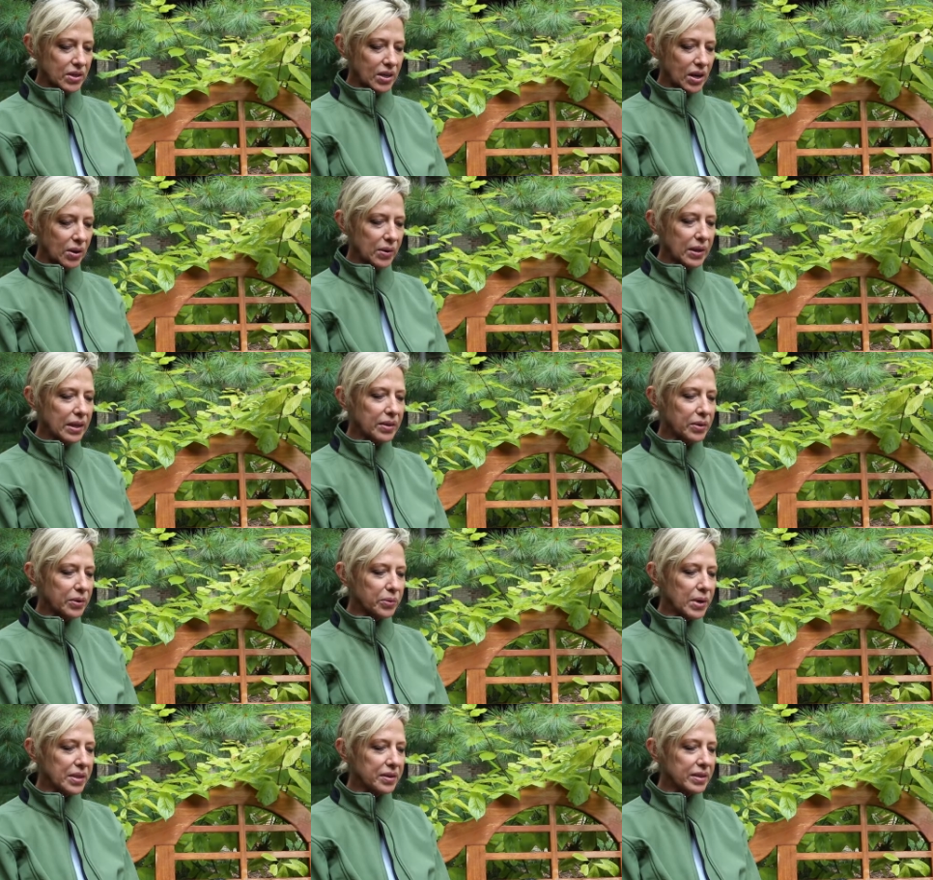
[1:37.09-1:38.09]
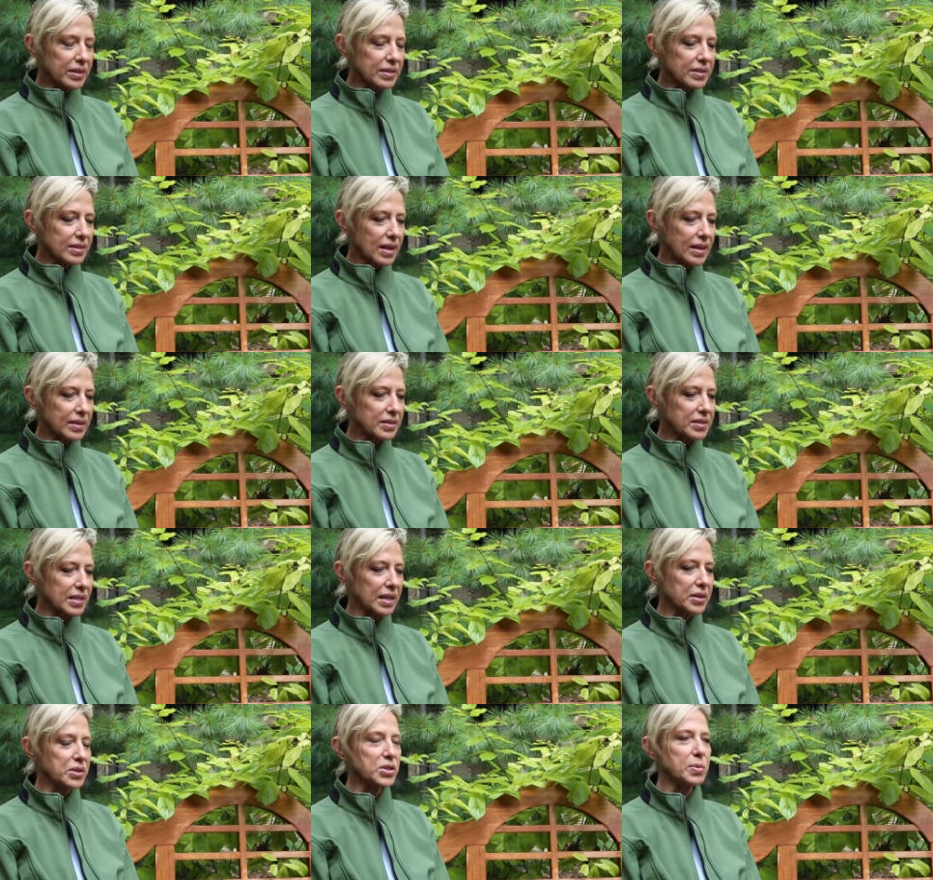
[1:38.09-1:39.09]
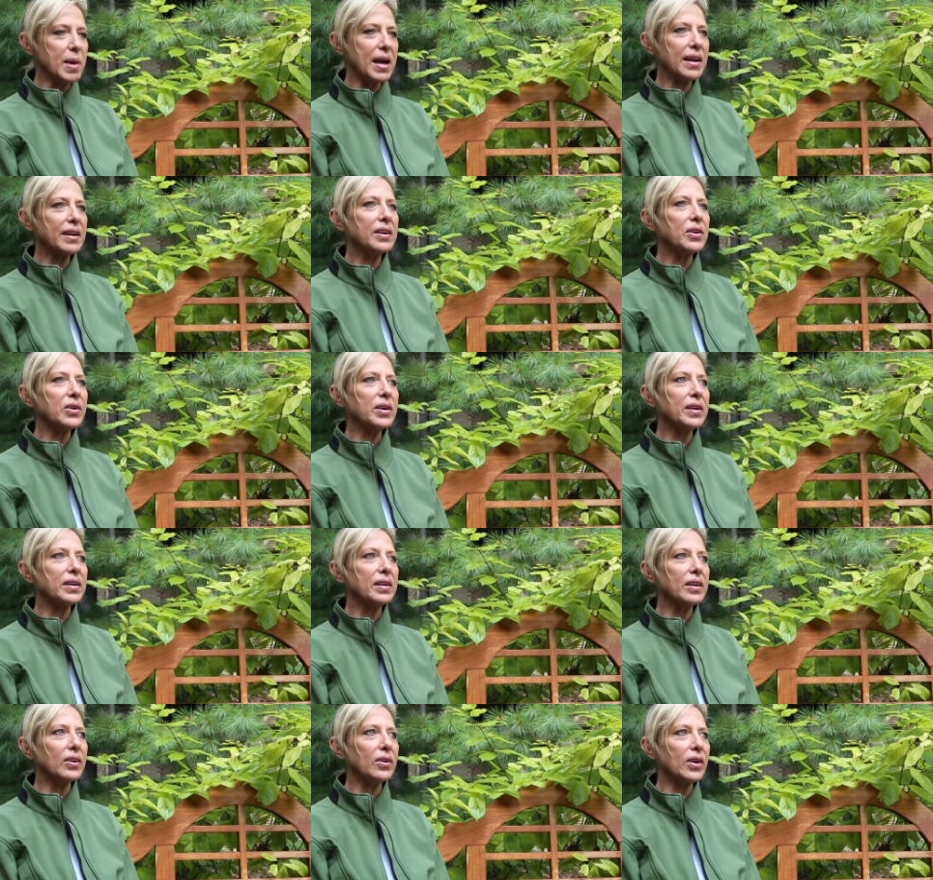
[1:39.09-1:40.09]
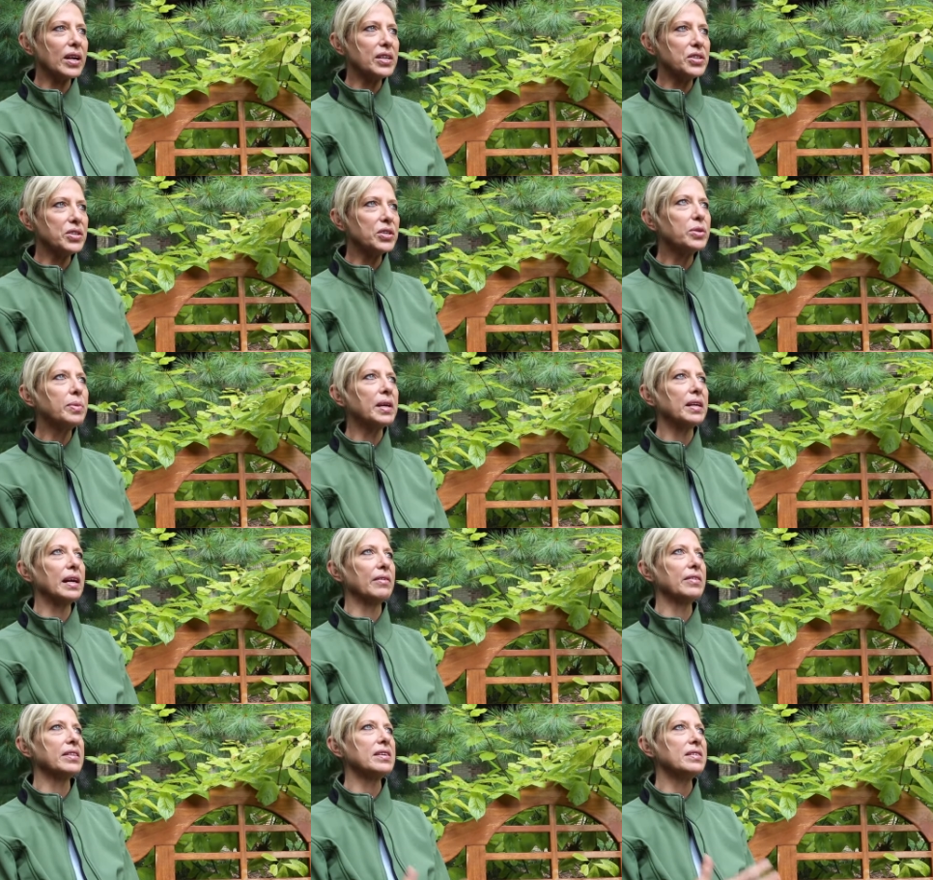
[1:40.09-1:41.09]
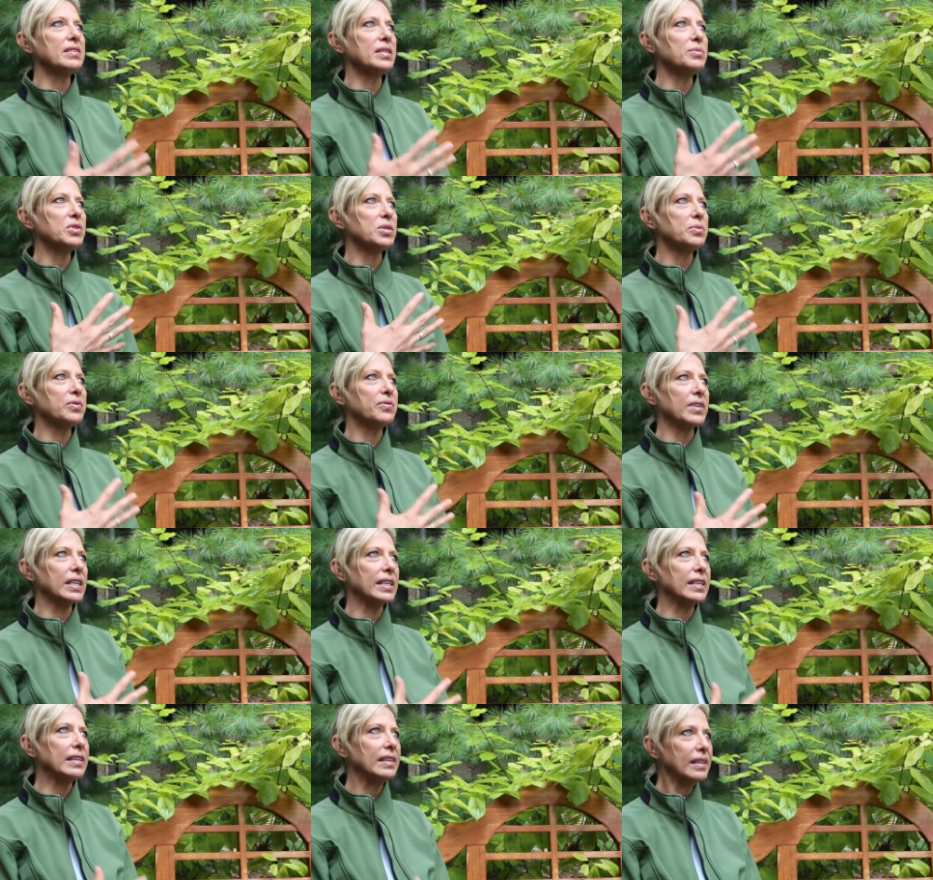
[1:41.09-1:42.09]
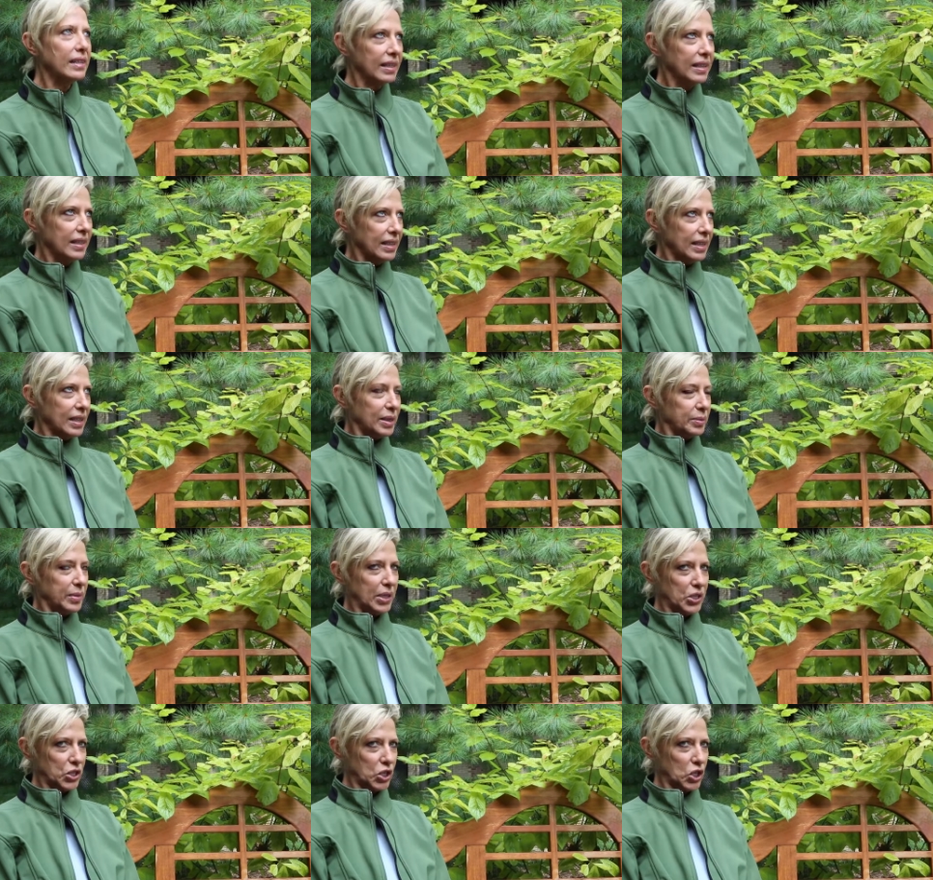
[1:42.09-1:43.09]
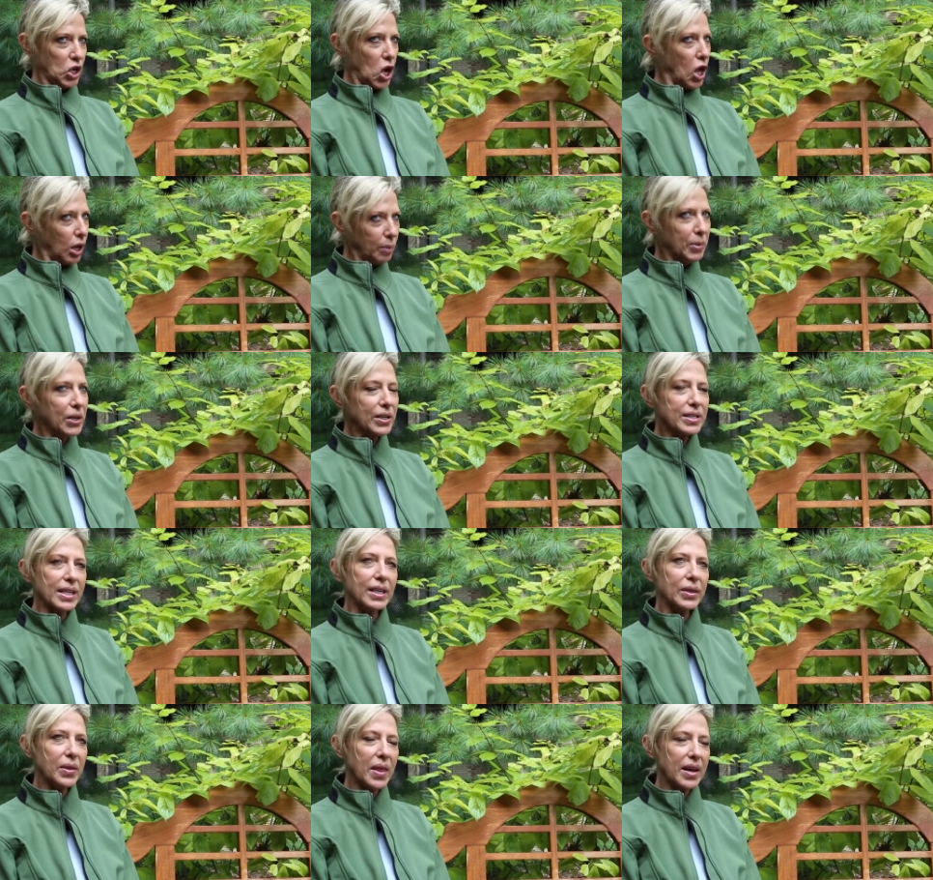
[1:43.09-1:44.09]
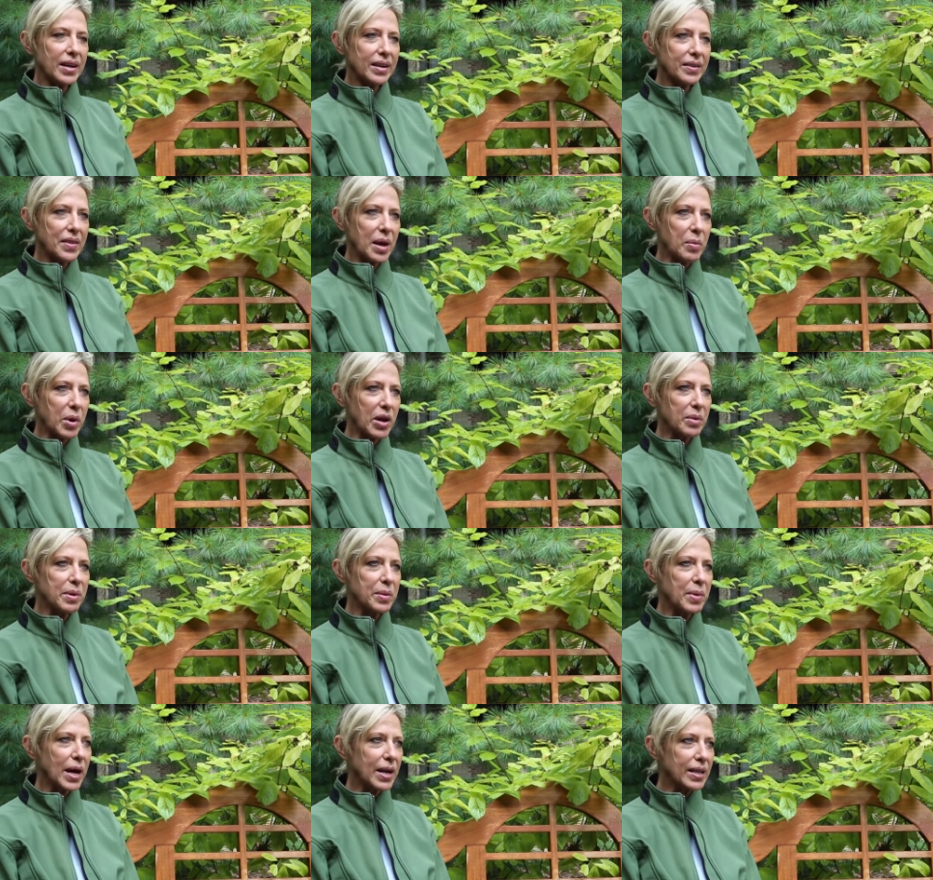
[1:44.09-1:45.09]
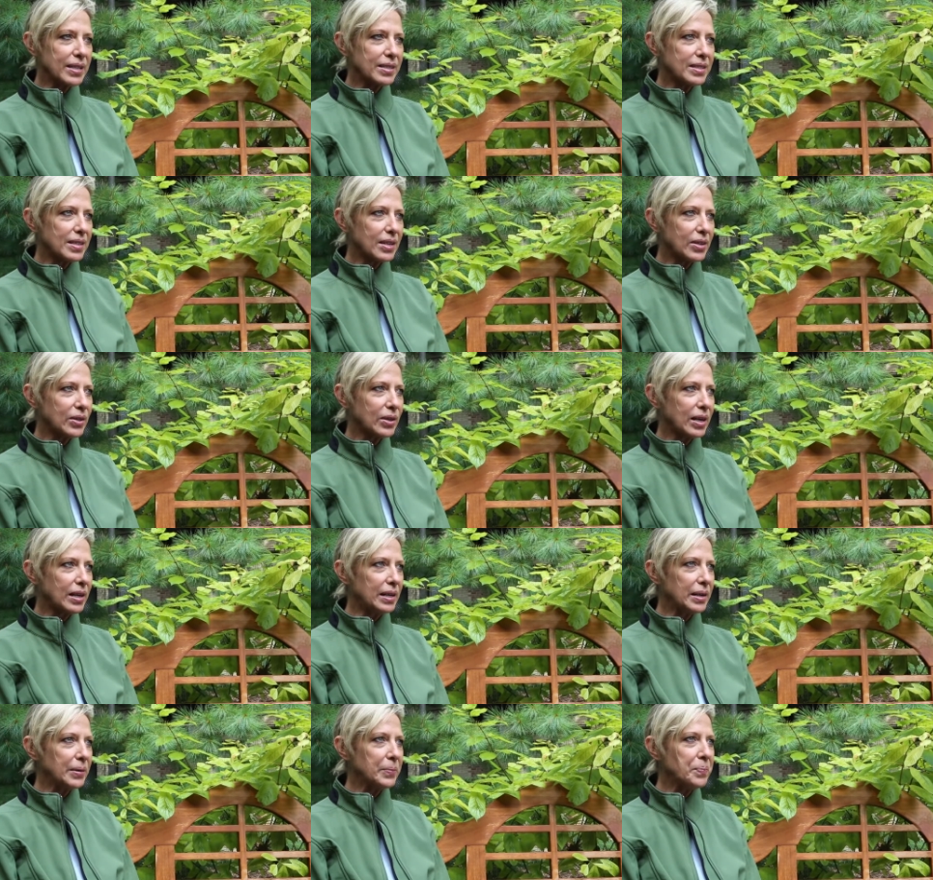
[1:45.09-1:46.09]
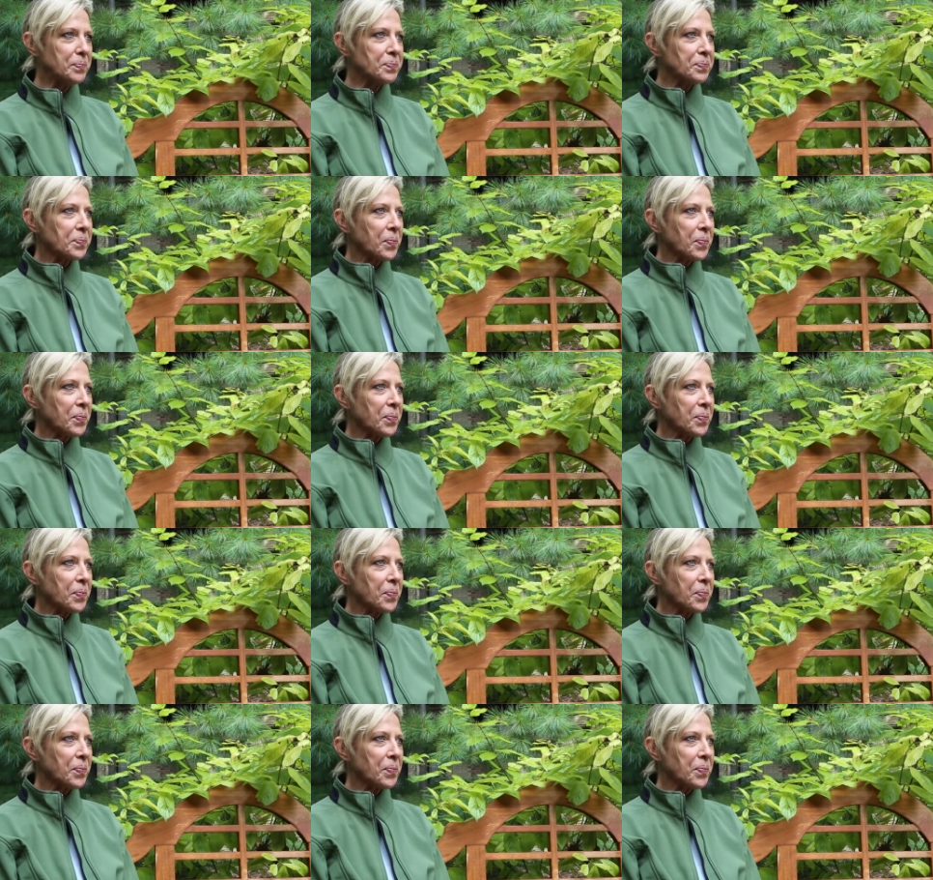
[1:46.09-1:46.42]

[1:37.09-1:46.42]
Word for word: you know, either whether it's kind of psychosomatic or, or I do, but everything seems to be very much calmer down there in that part of my body. So um,